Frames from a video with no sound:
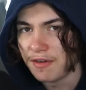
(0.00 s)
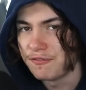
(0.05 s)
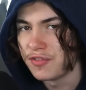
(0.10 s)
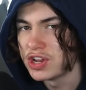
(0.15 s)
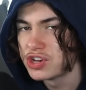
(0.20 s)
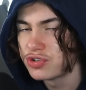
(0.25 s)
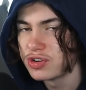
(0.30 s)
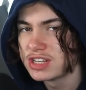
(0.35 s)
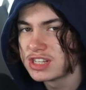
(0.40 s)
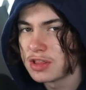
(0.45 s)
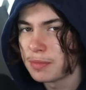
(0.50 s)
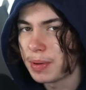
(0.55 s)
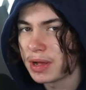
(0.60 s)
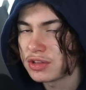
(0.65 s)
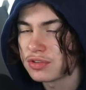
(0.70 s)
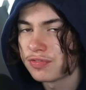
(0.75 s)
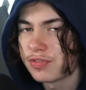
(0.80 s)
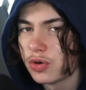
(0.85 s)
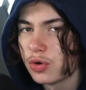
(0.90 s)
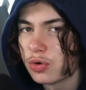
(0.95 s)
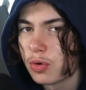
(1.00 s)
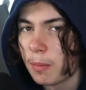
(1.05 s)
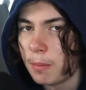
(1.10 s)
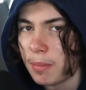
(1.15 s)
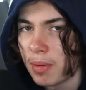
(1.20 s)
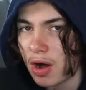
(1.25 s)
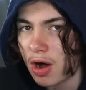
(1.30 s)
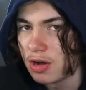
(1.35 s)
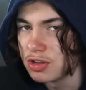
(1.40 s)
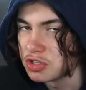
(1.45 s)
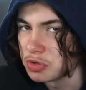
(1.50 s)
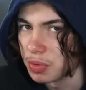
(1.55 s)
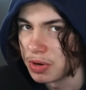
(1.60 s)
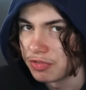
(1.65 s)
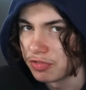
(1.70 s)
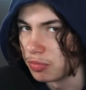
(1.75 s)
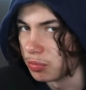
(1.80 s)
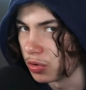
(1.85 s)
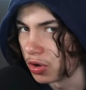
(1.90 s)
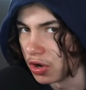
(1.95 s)
venture into the battlefield miles away
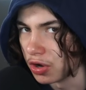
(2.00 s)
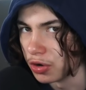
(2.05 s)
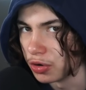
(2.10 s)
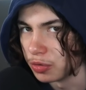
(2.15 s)
from your home.